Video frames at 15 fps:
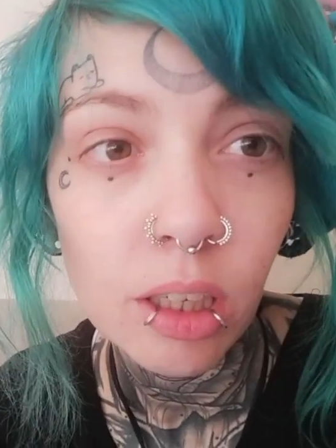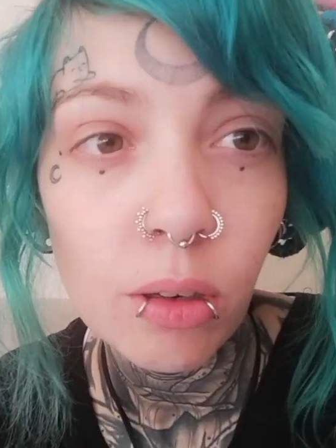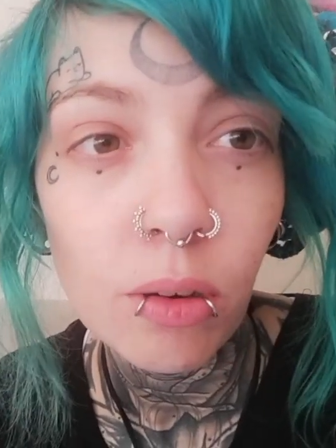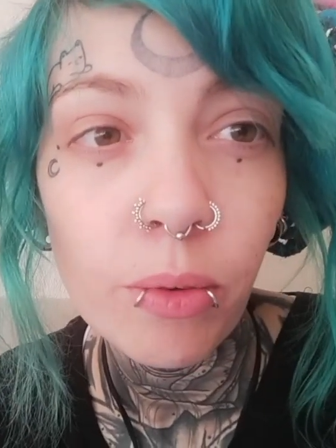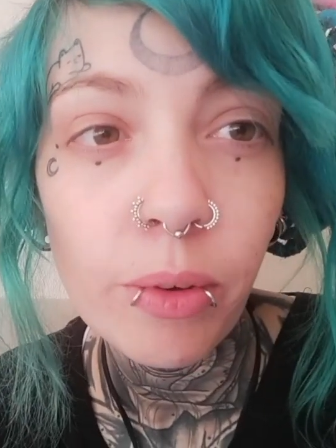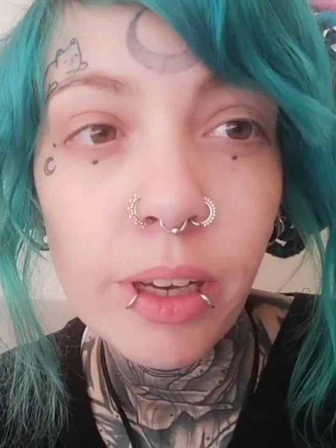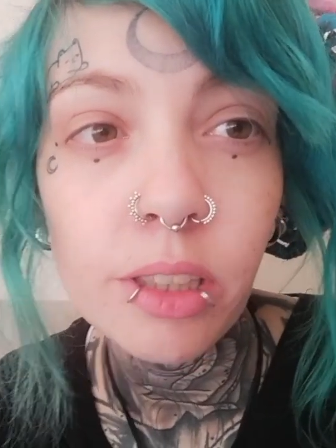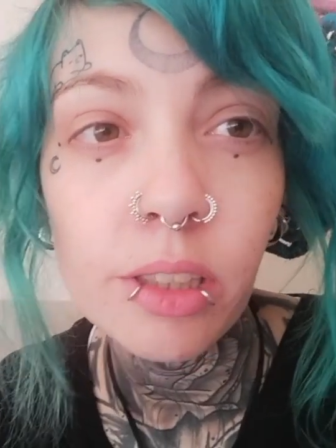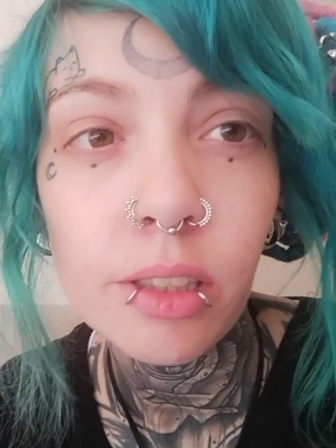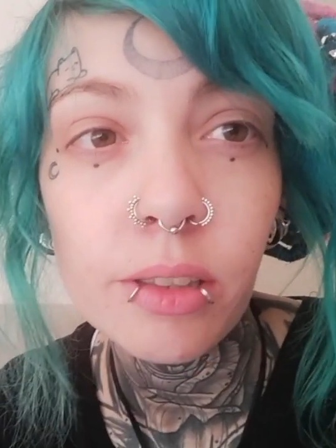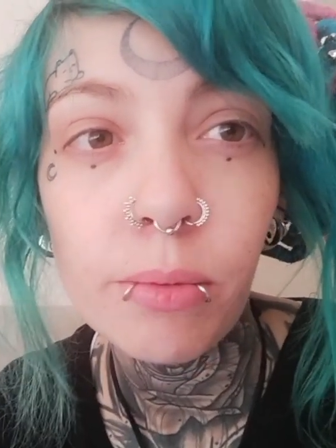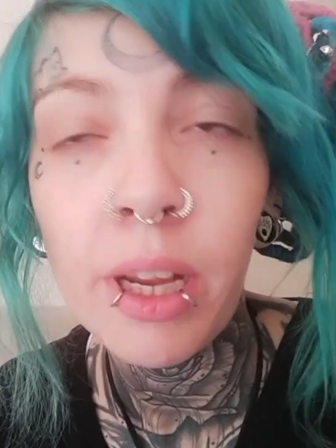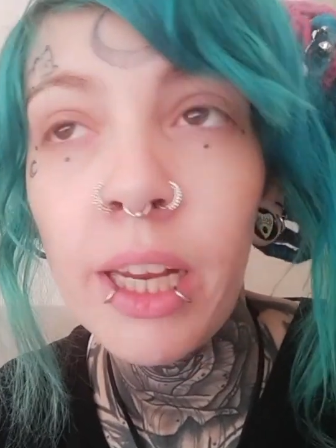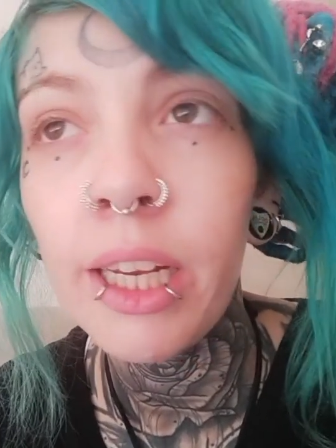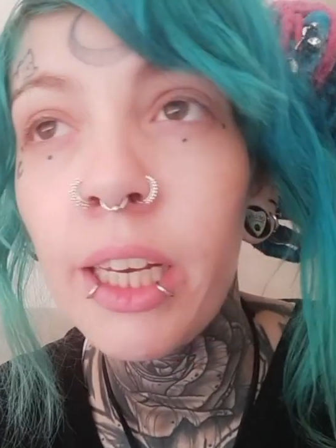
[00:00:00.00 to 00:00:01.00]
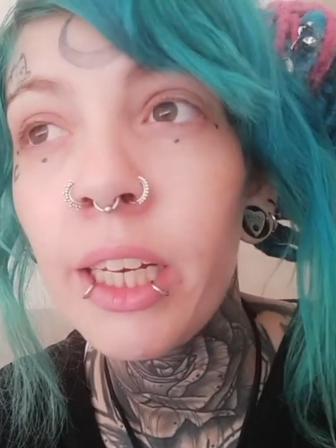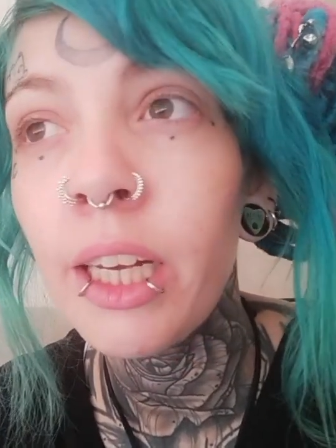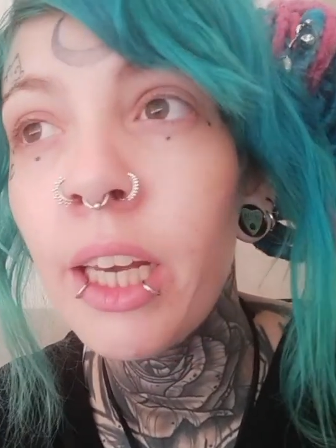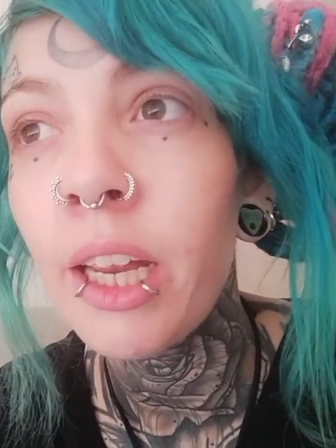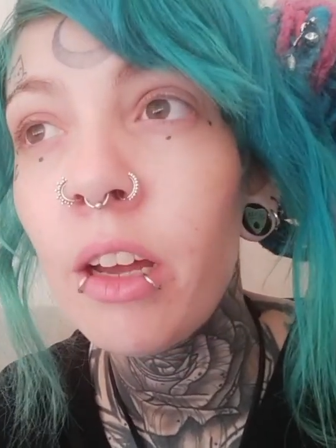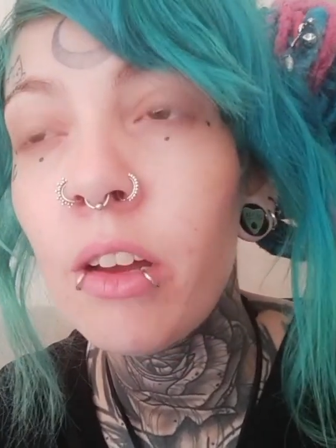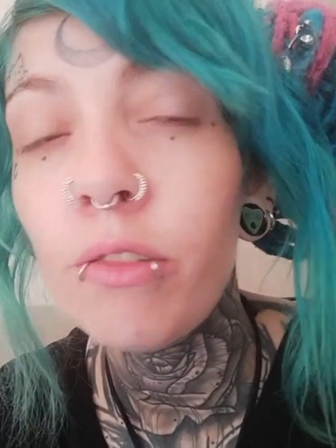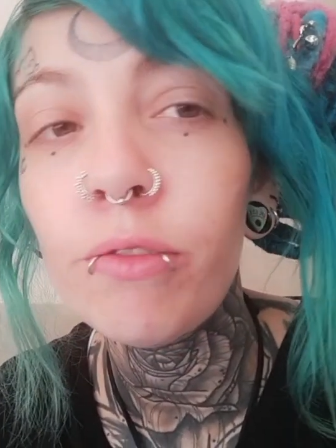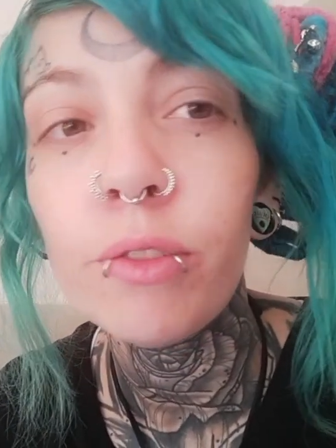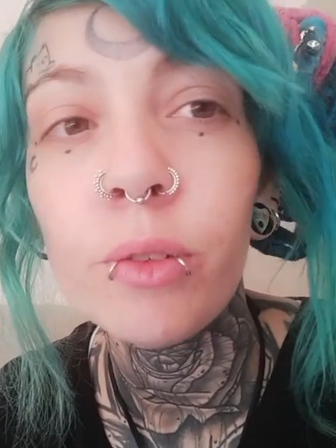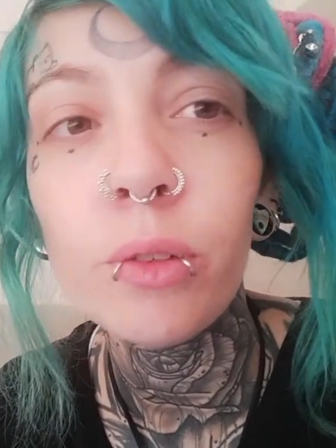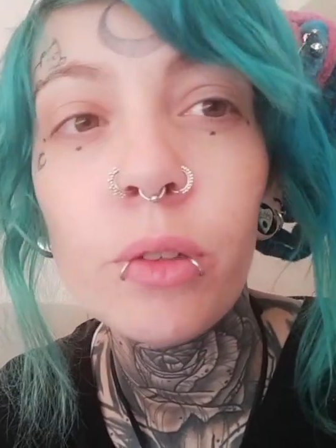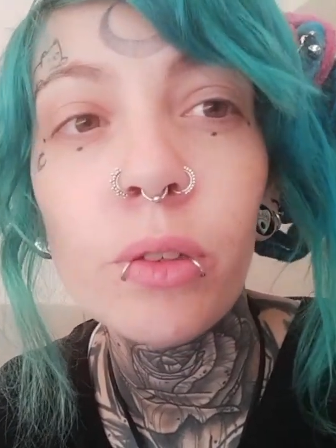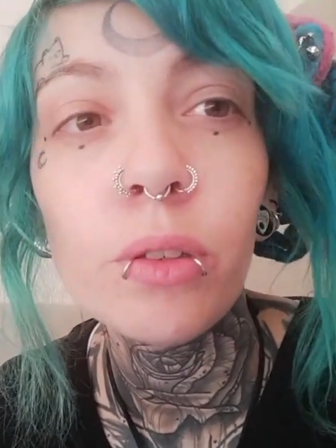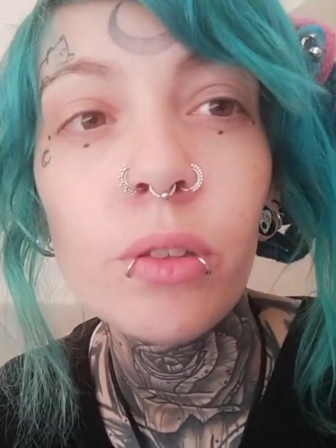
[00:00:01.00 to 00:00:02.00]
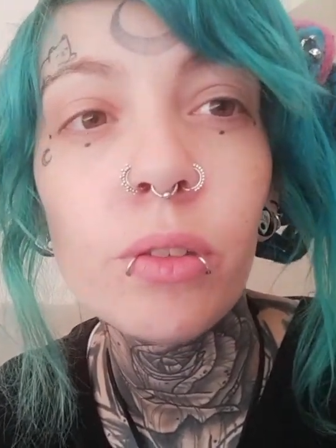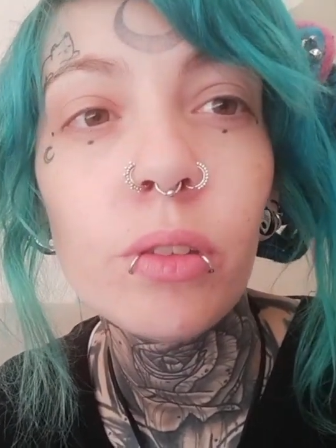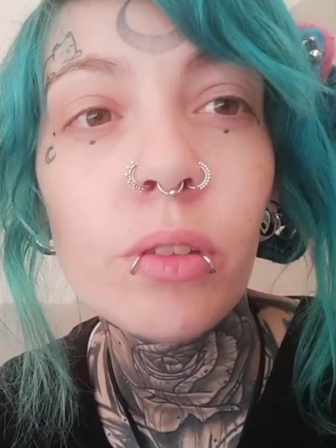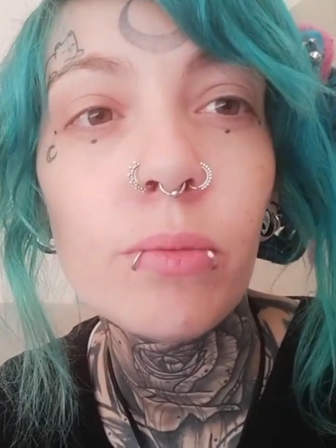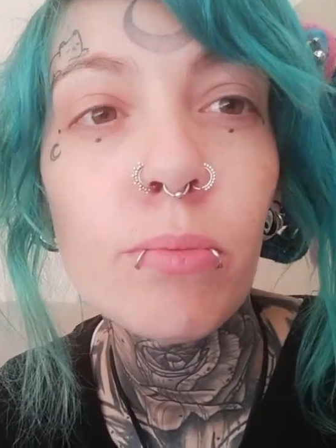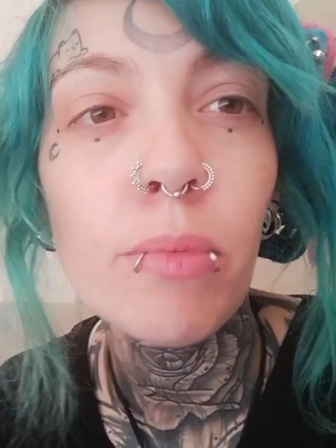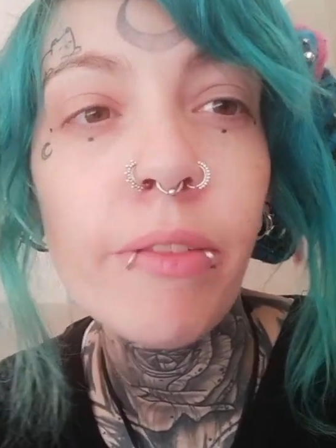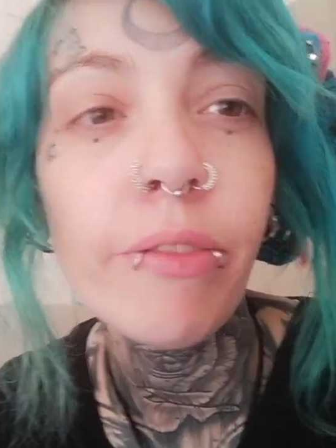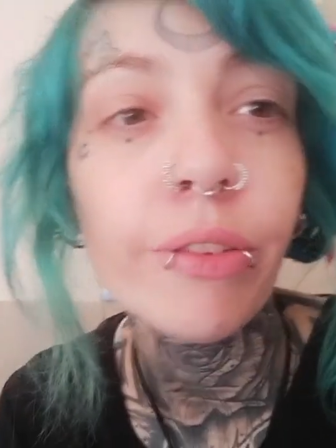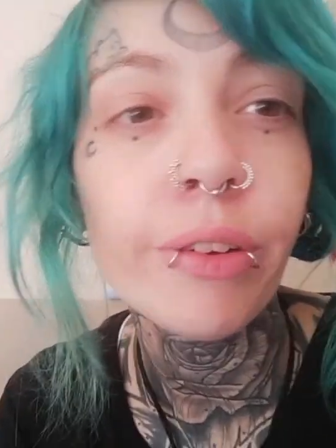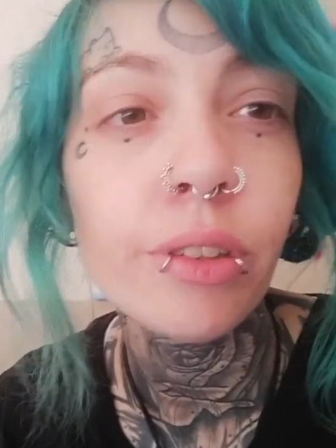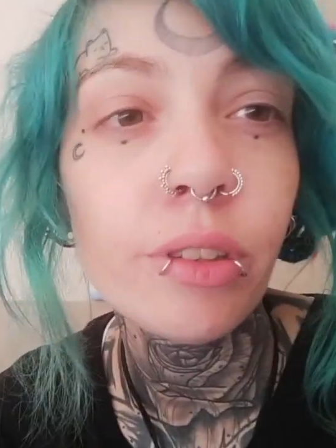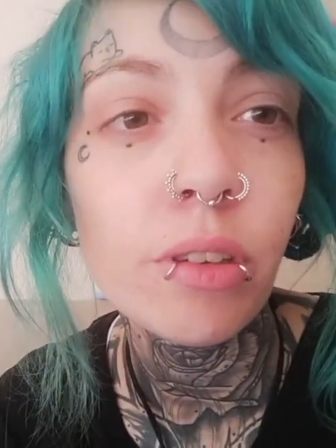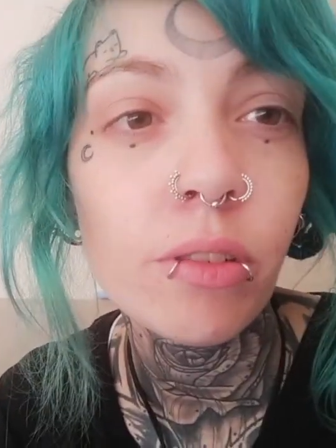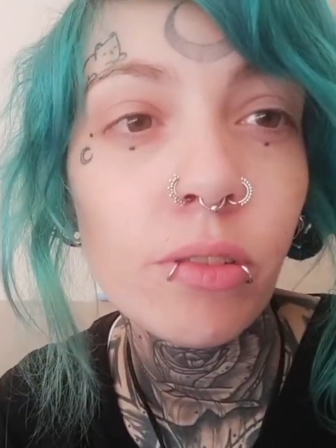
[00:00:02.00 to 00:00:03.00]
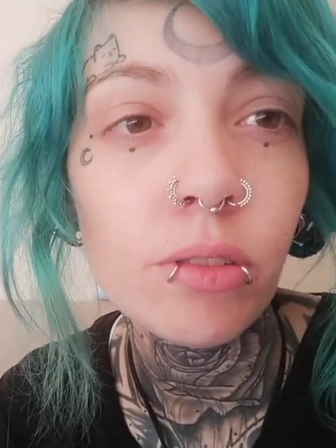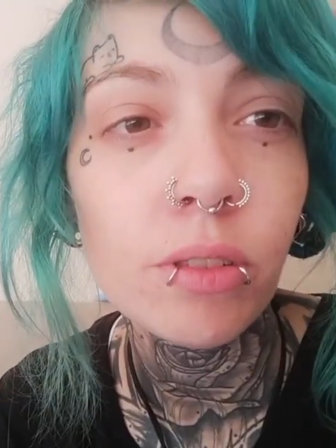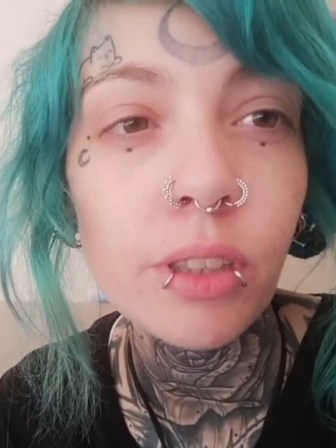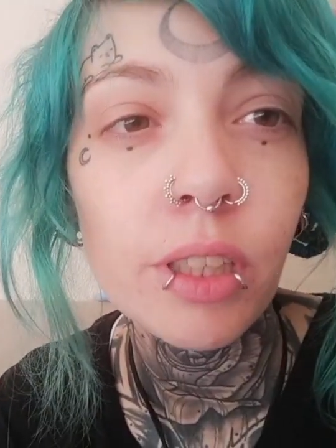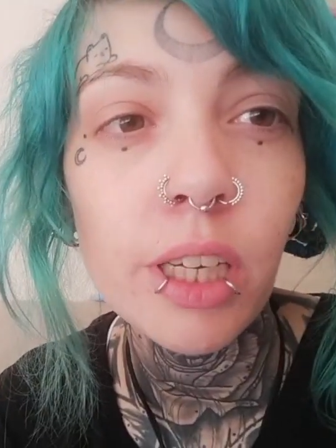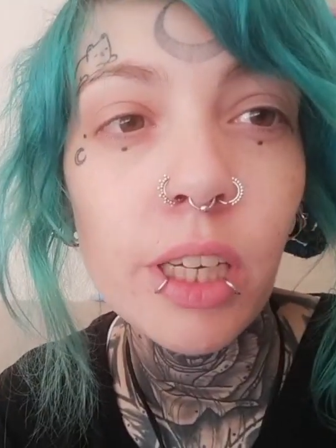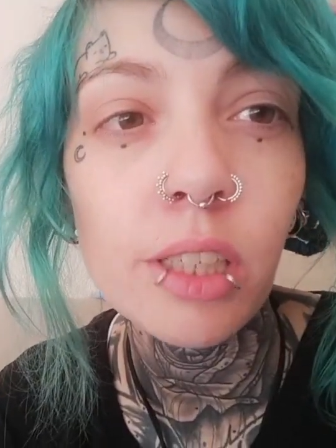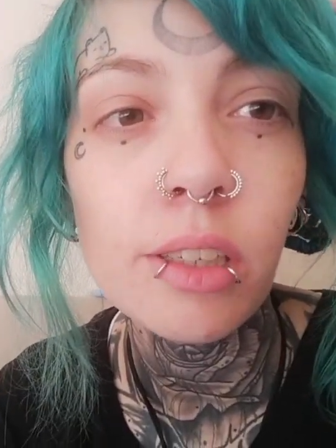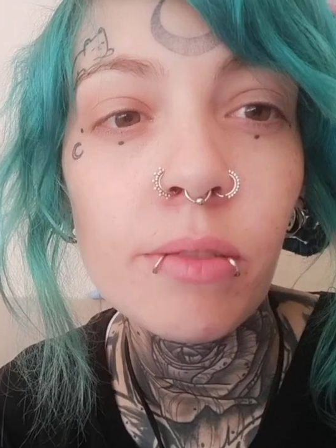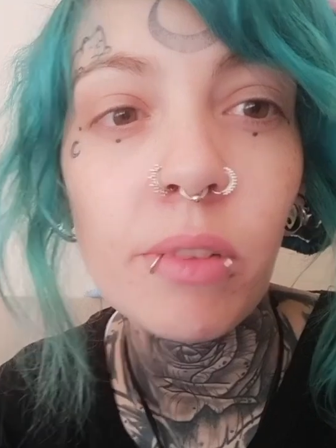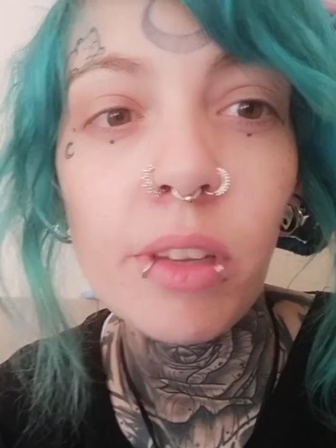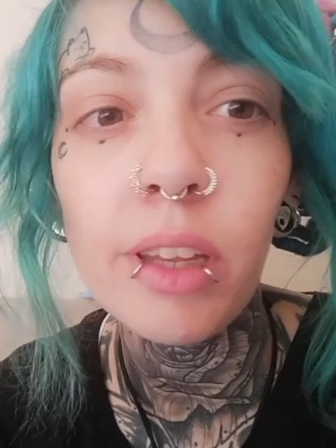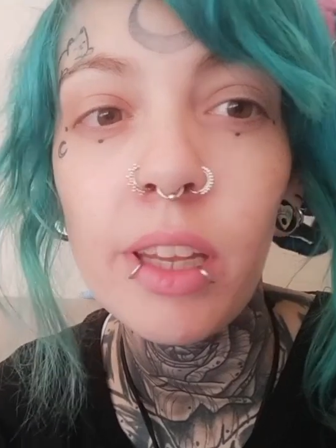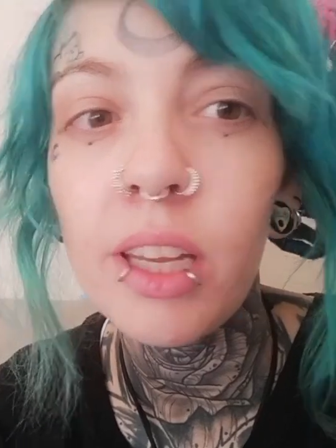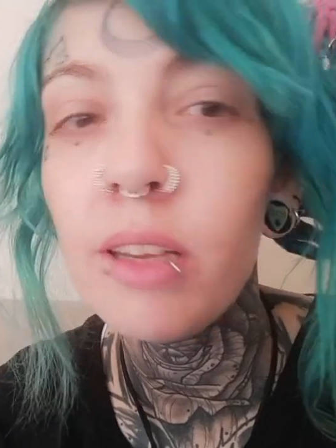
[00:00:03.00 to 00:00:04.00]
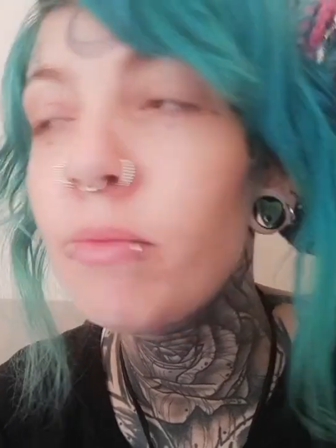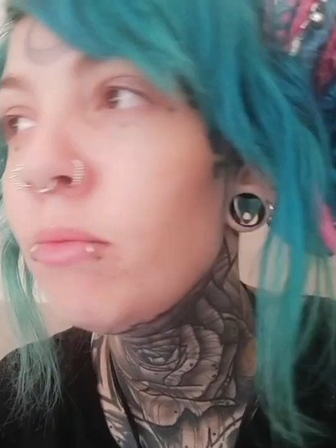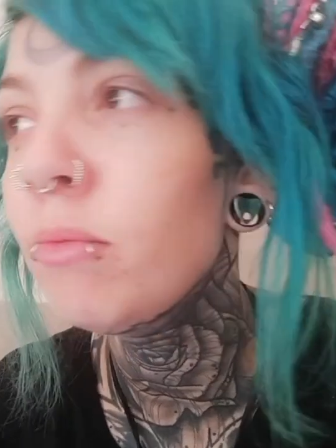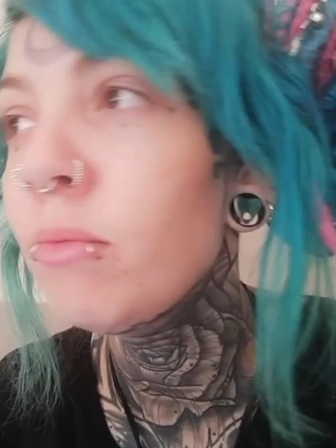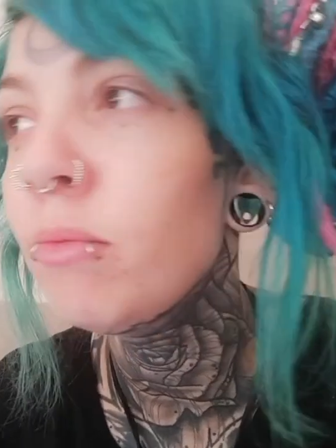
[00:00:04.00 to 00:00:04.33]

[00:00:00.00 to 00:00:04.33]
We're just waiting now for my first consultation with him.